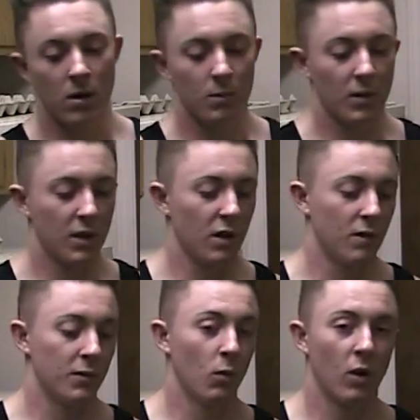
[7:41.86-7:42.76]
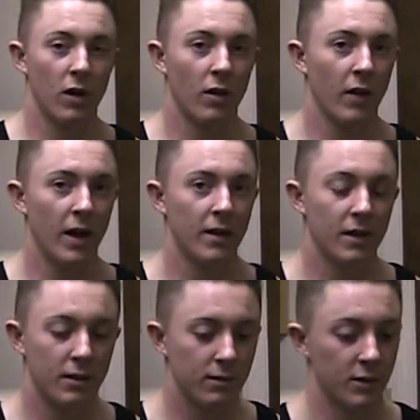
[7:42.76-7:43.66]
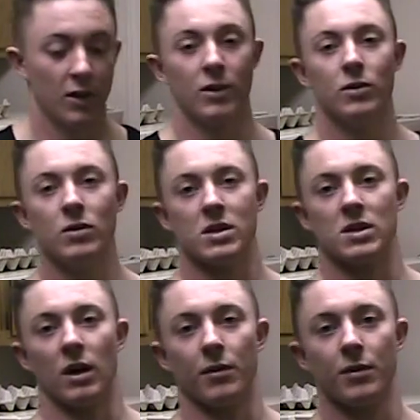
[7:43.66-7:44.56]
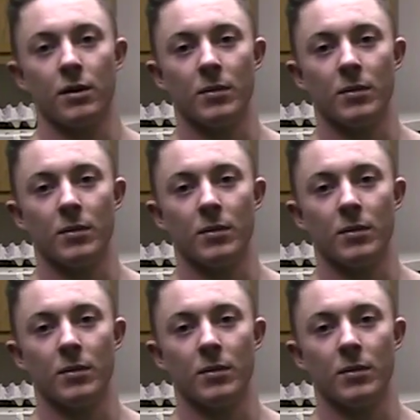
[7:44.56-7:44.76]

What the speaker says: but you know, if you want all that, then you're going to do this stuff